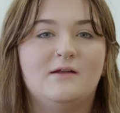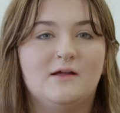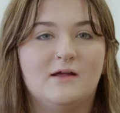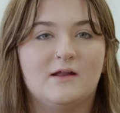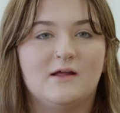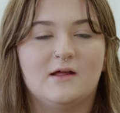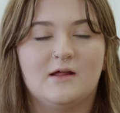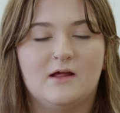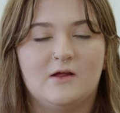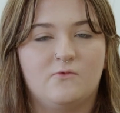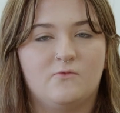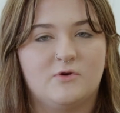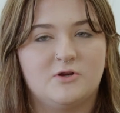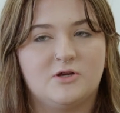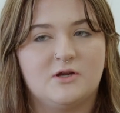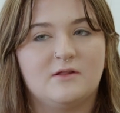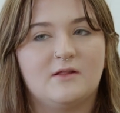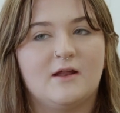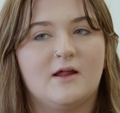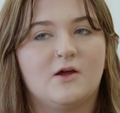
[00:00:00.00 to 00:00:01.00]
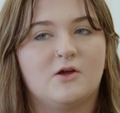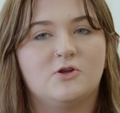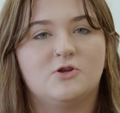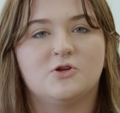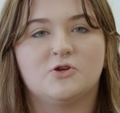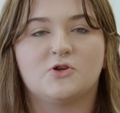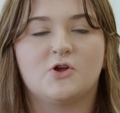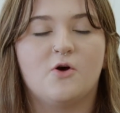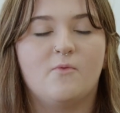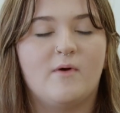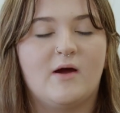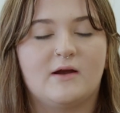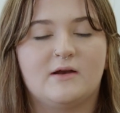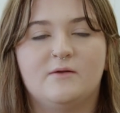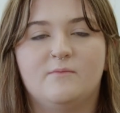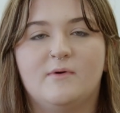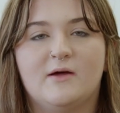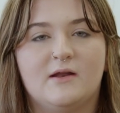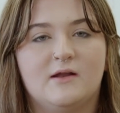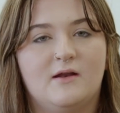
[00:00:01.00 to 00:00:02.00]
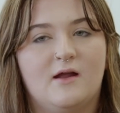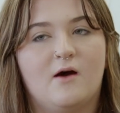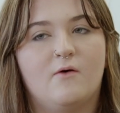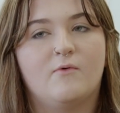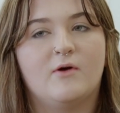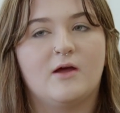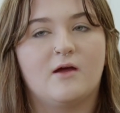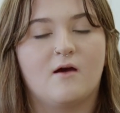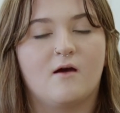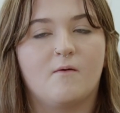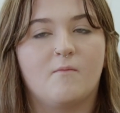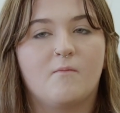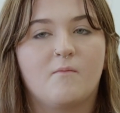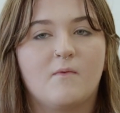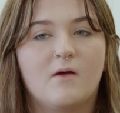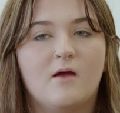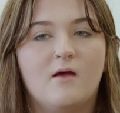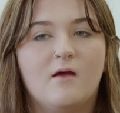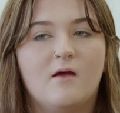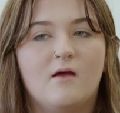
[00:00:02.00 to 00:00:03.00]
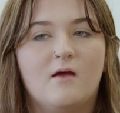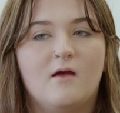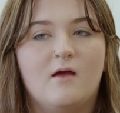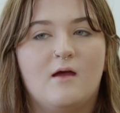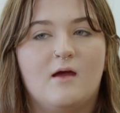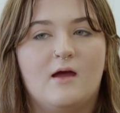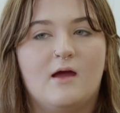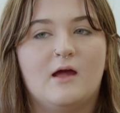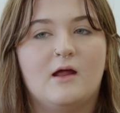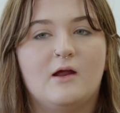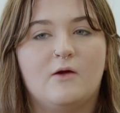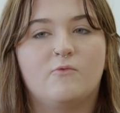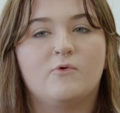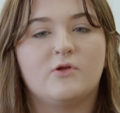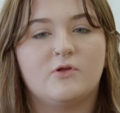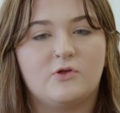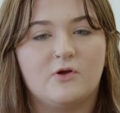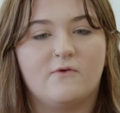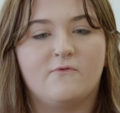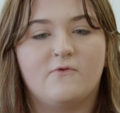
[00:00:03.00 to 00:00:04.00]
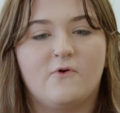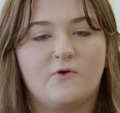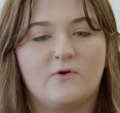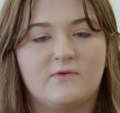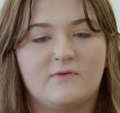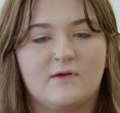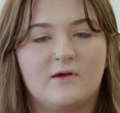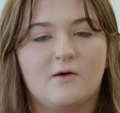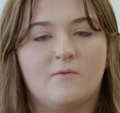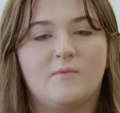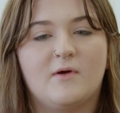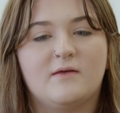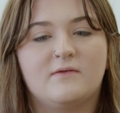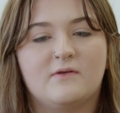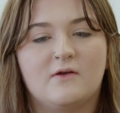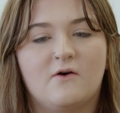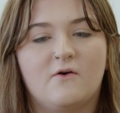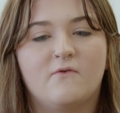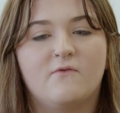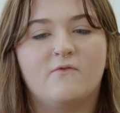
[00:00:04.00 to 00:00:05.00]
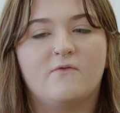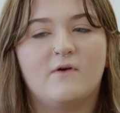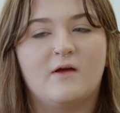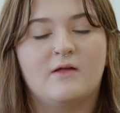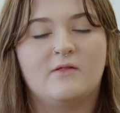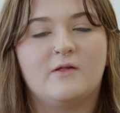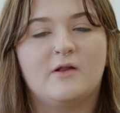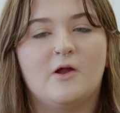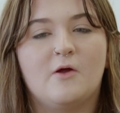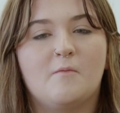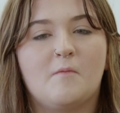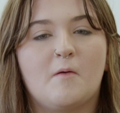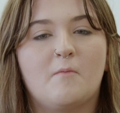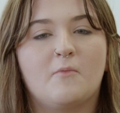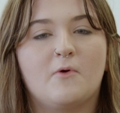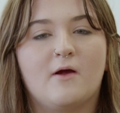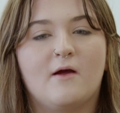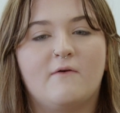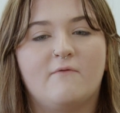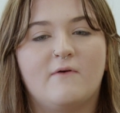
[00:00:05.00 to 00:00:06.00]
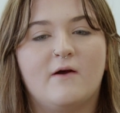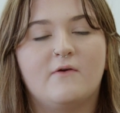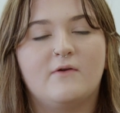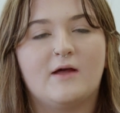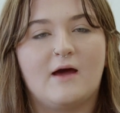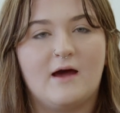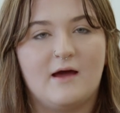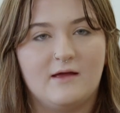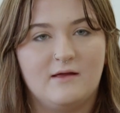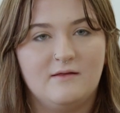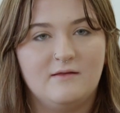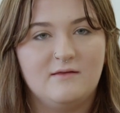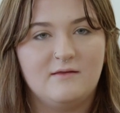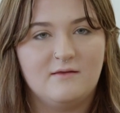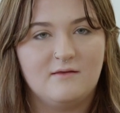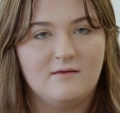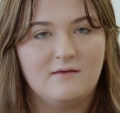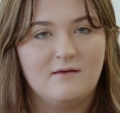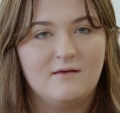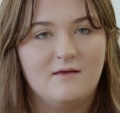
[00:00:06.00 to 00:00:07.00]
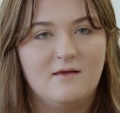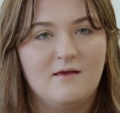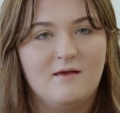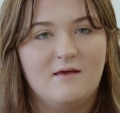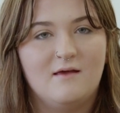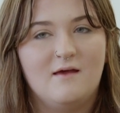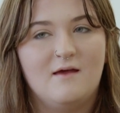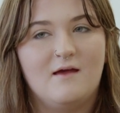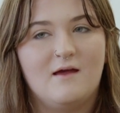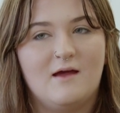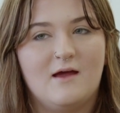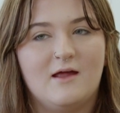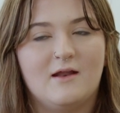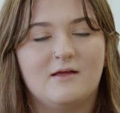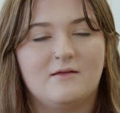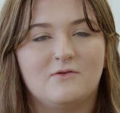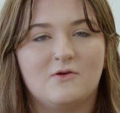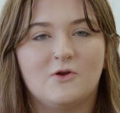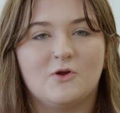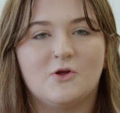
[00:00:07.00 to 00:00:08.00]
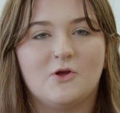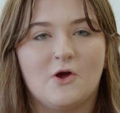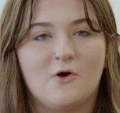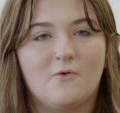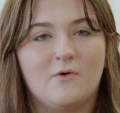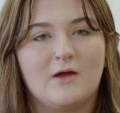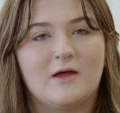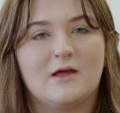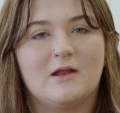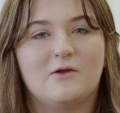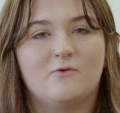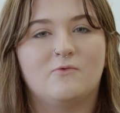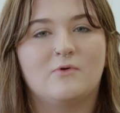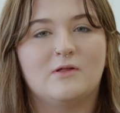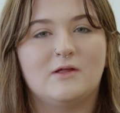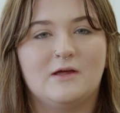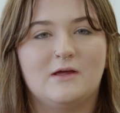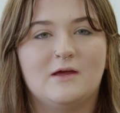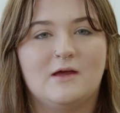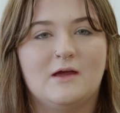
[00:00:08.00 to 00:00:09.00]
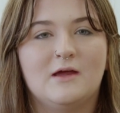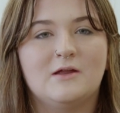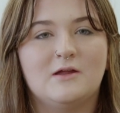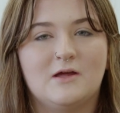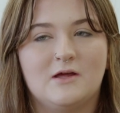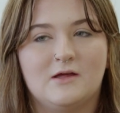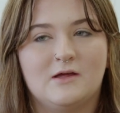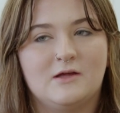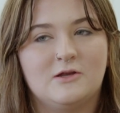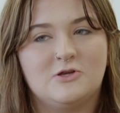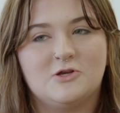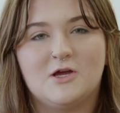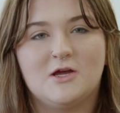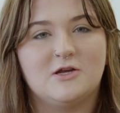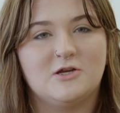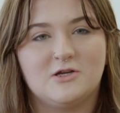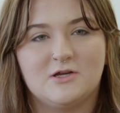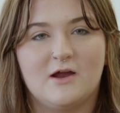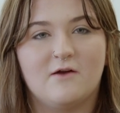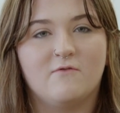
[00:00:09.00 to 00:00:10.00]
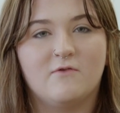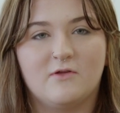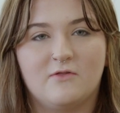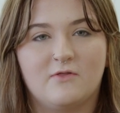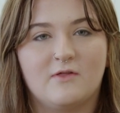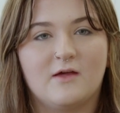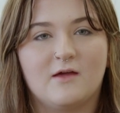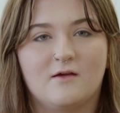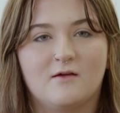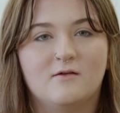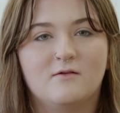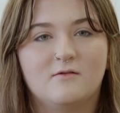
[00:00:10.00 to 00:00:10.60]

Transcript: didn't and wishing that I could just go back to bed and not wake up. And I really started focusing on myself. And then I remember I found Heights, and I started going, and it changed everything.